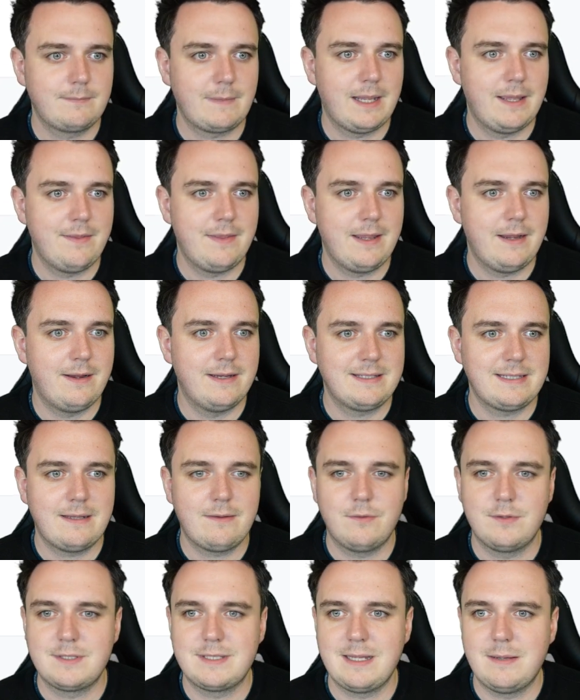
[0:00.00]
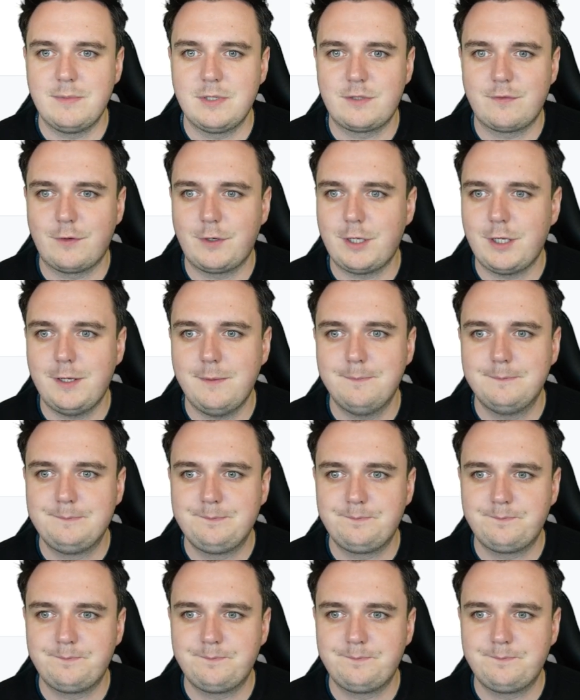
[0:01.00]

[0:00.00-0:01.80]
And there, it downloads the image for you.